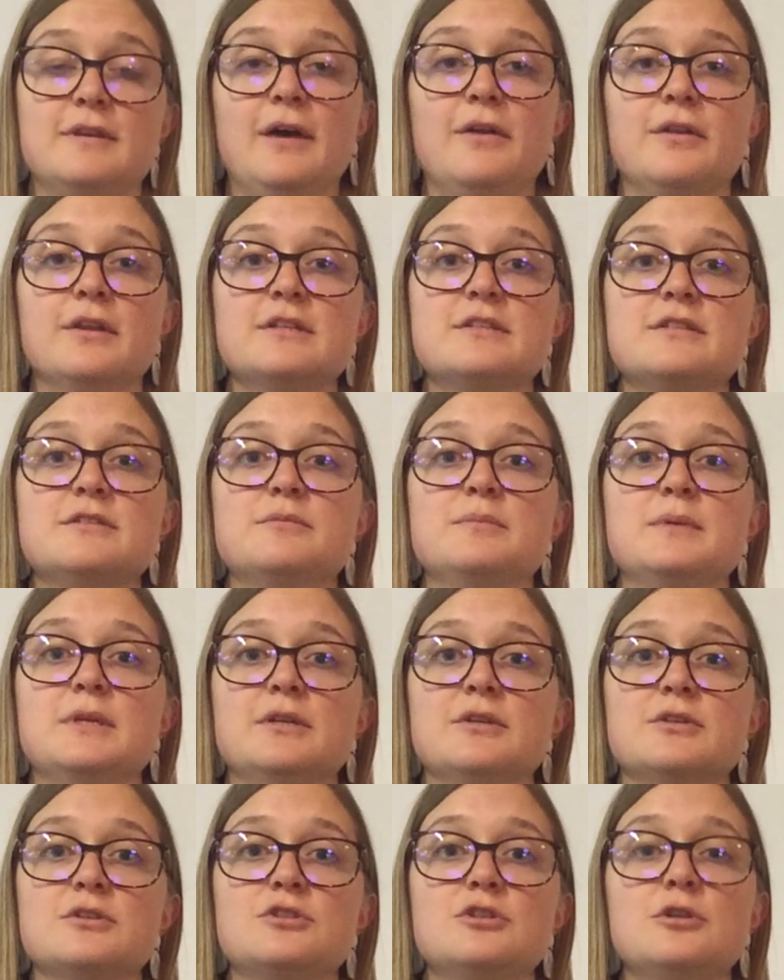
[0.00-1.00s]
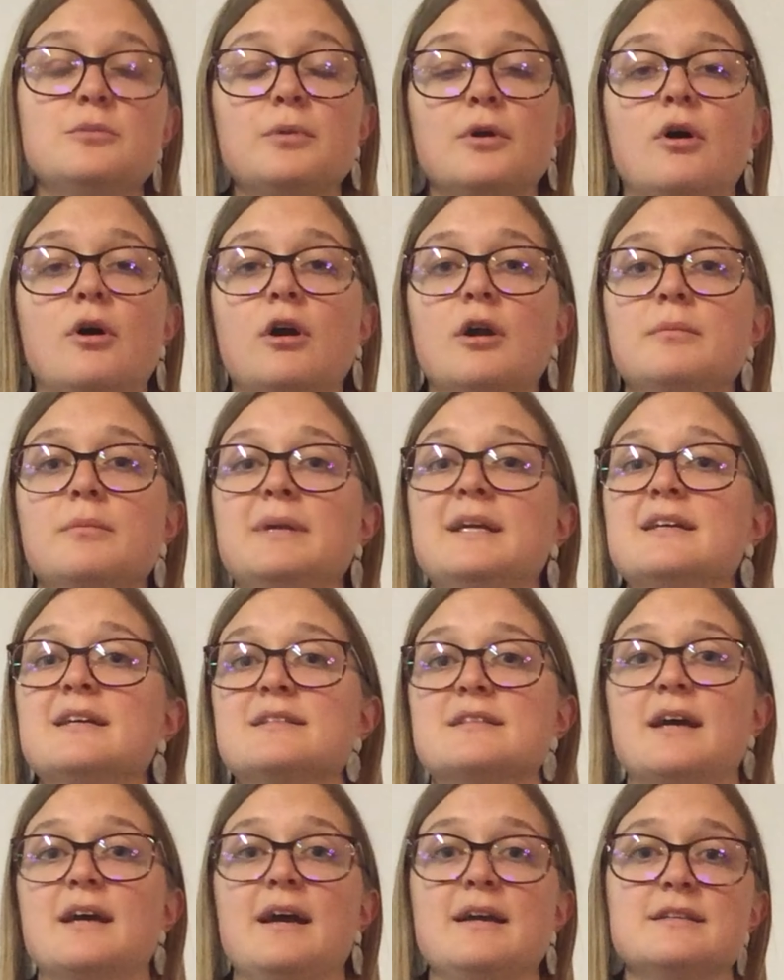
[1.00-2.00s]
Now, this has been super hard
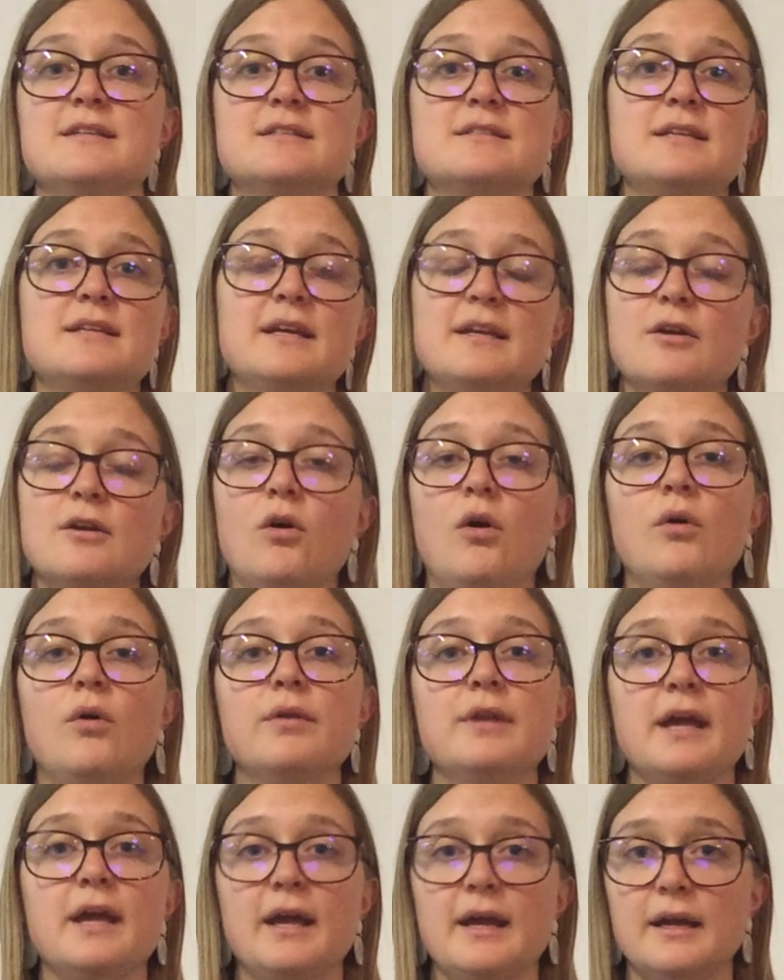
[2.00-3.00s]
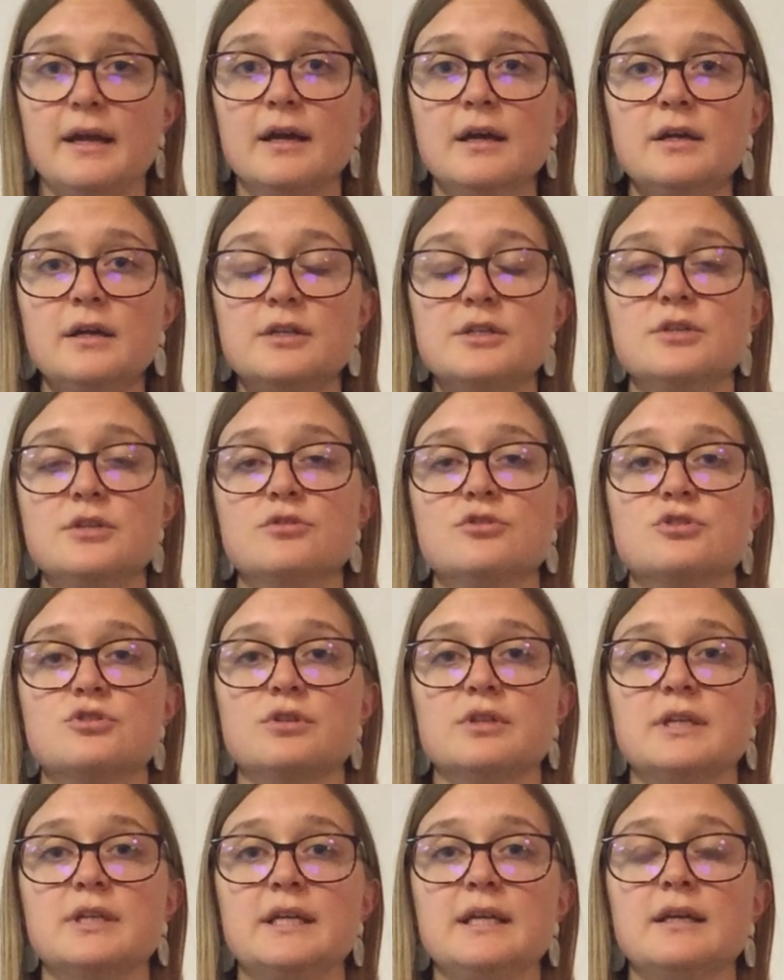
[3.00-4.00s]
because I sit all day
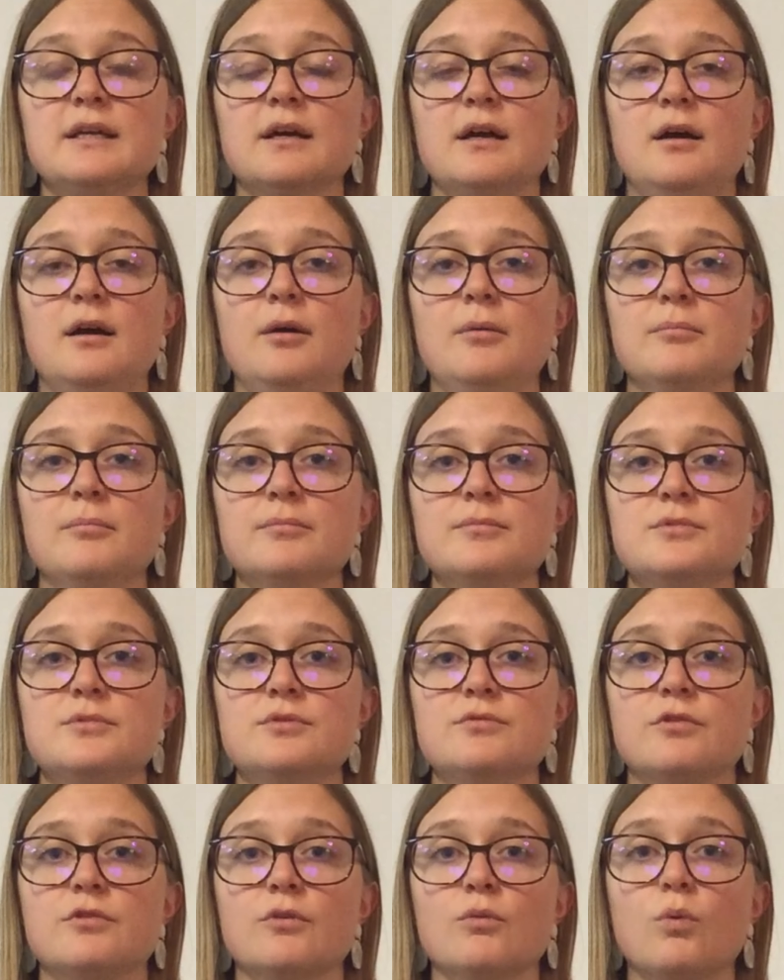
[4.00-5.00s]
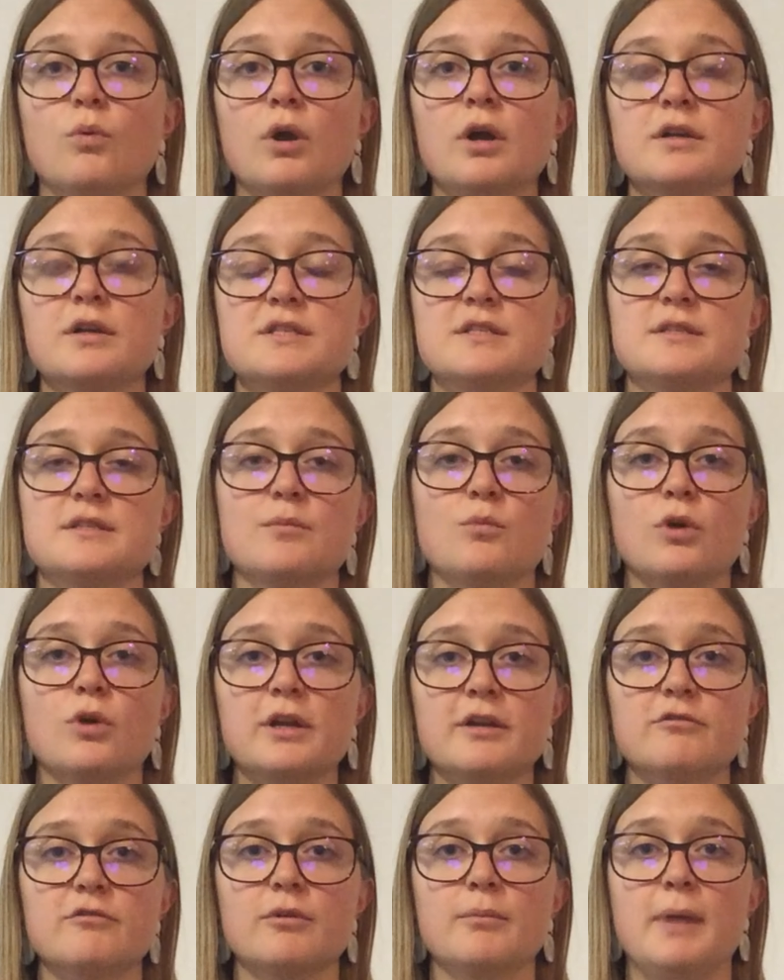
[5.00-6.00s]
usually um, for work since I'm
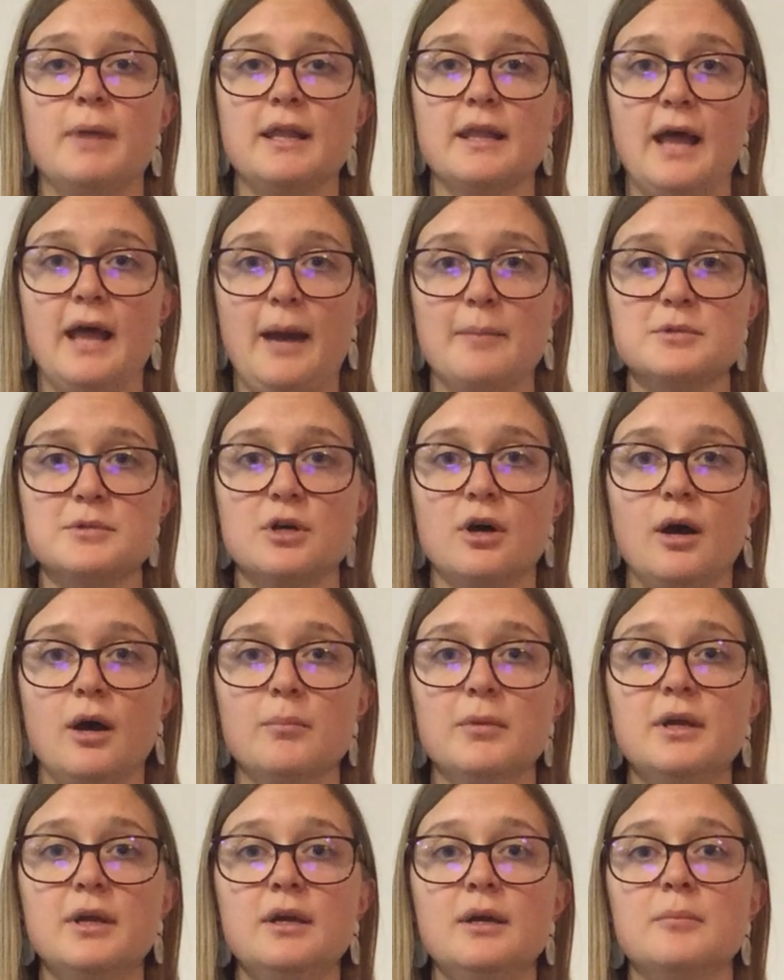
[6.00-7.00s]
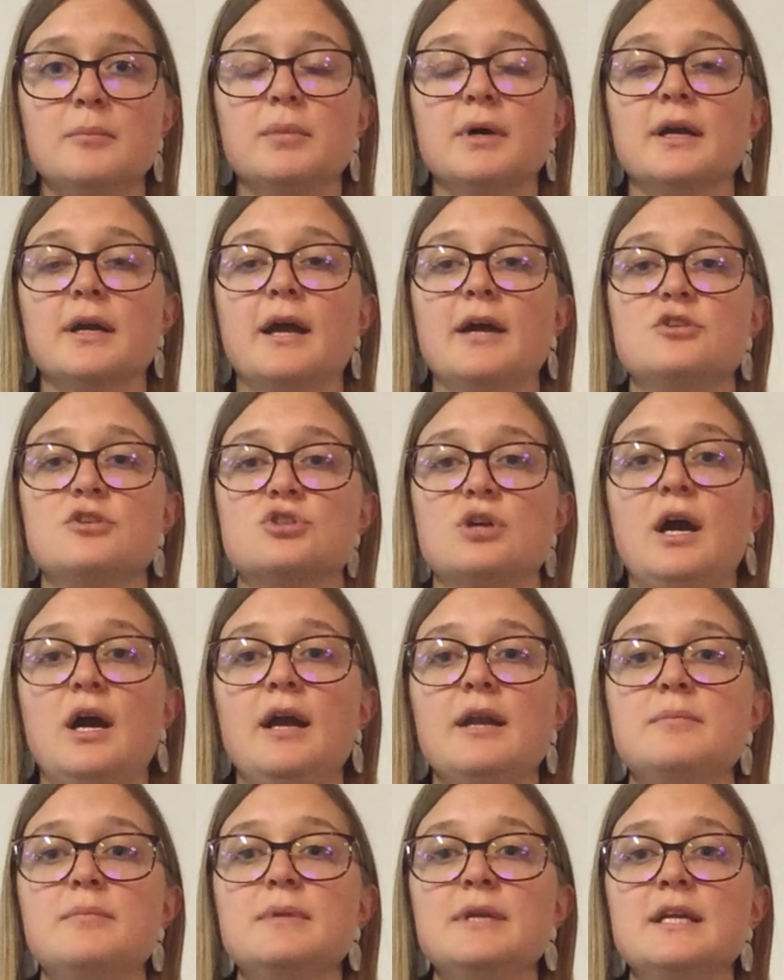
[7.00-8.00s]
working from my laptop, but I
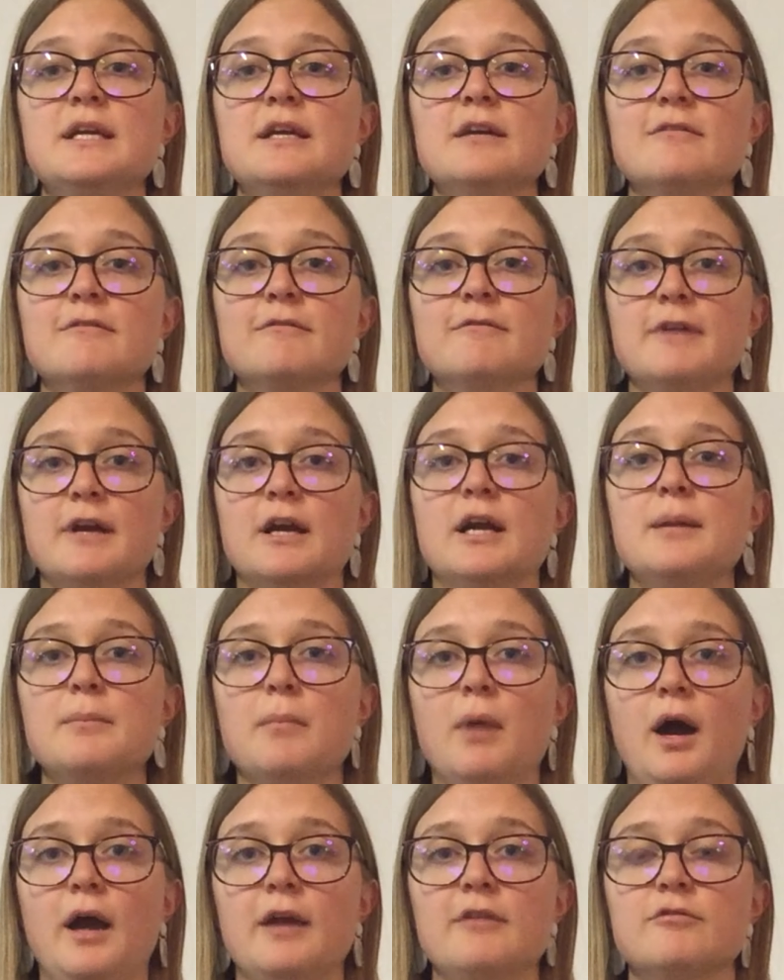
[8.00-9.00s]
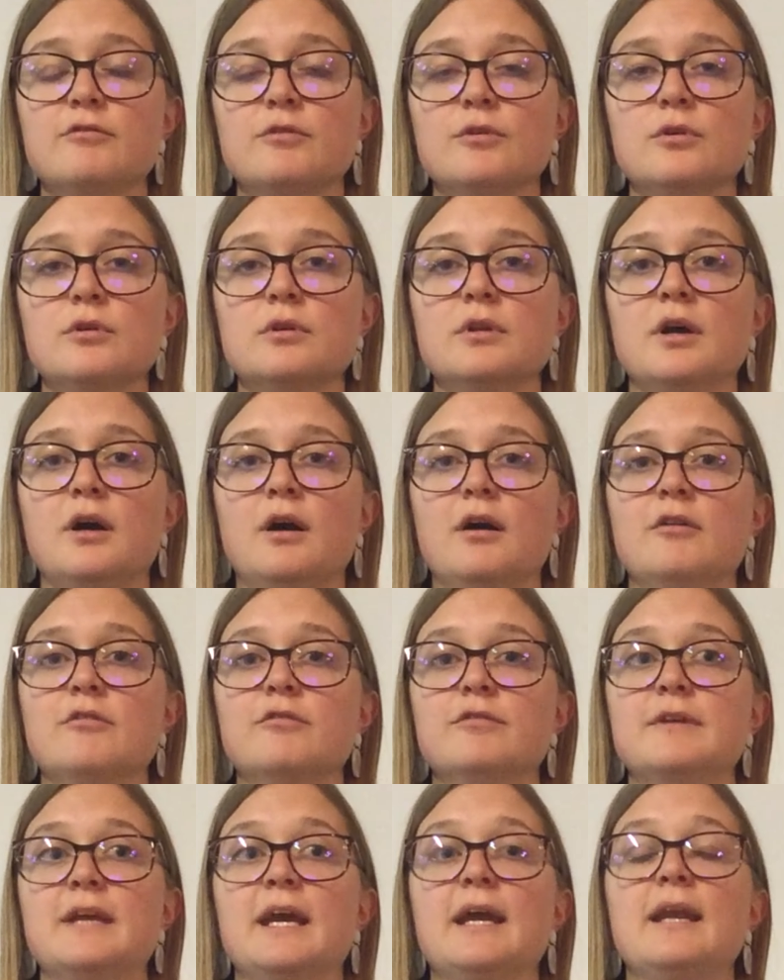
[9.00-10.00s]
try to be very mindful of